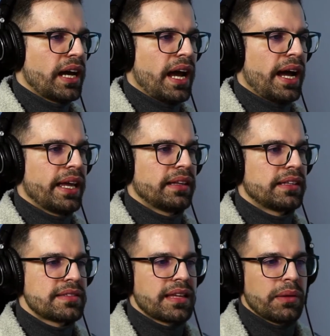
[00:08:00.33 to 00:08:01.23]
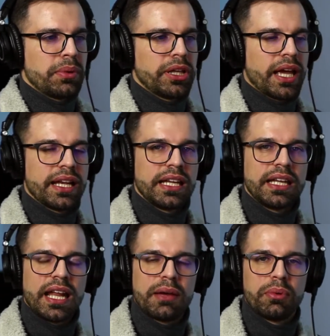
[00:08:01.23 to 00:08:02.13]
I disable and
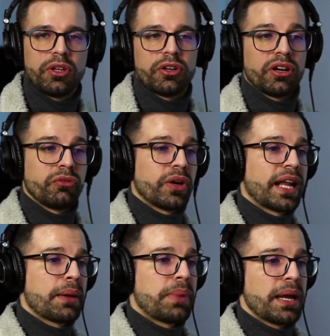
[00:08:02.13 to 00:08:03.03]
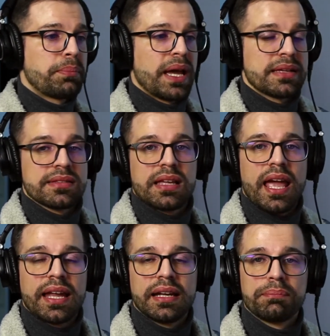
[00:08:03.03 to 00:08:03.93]
enable, or when I bypass
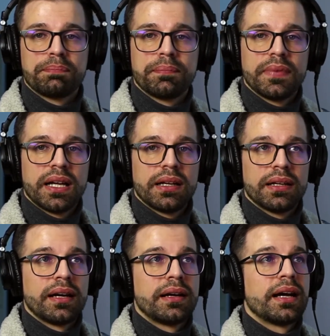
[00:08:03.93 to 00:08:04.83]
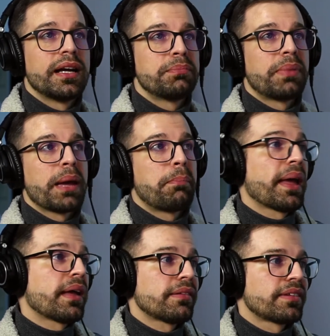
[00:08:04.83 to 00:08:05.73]
and
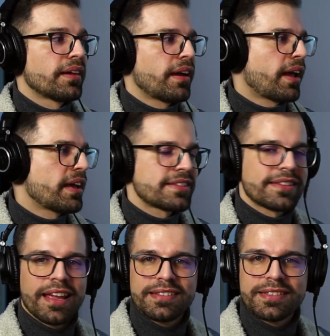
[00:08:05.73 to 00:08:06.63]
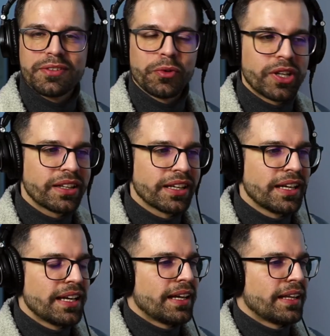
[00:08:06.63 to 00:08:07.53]
unbypass, I guess that's the word,
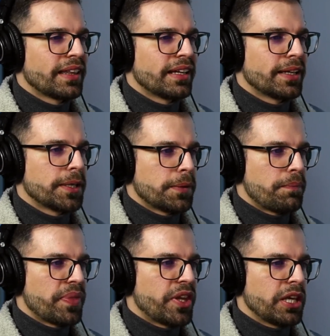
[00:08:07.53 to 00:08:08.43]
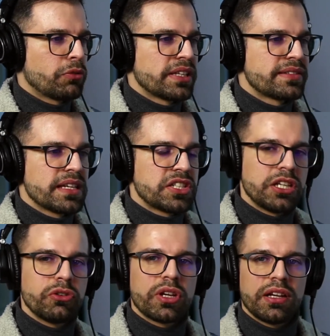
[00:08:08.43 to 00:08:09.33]
the equalization,
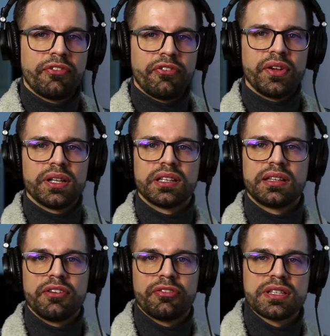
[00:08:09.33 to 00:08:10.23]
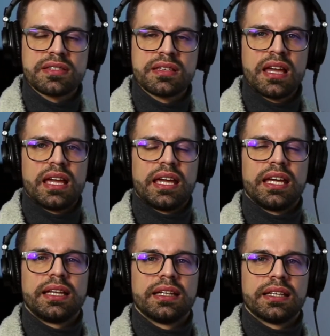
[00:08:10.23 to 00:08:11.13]
you can feel the difference
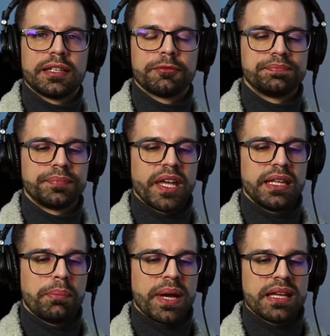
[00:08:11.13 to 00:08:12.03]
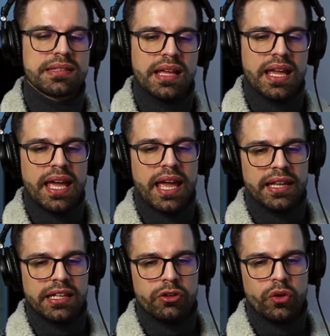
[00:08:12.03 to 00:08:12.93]
in the bass, and
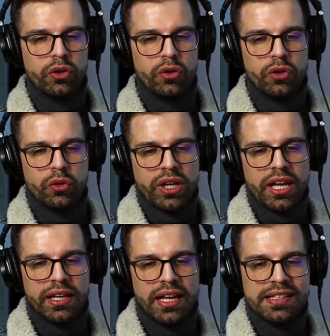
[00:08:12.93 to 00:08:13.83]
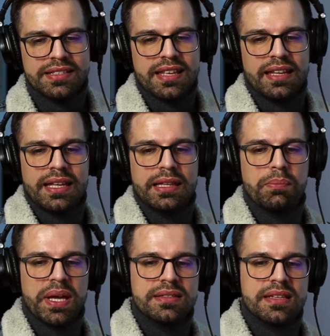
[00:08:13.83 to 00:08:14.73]
you can understand that the
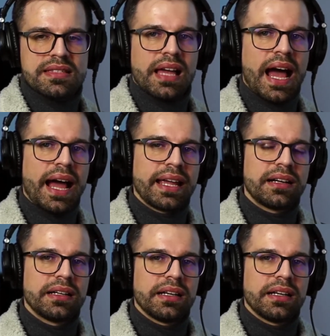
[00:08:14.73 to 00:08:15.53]
bass is higher